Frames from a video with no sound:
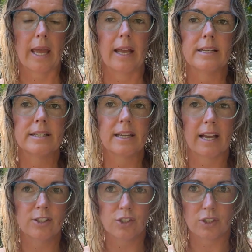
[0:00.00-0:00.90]

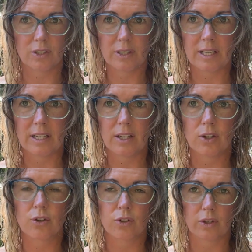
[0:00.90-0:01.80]
intentionally
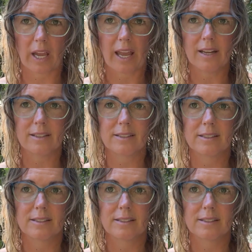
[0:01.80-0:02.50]
create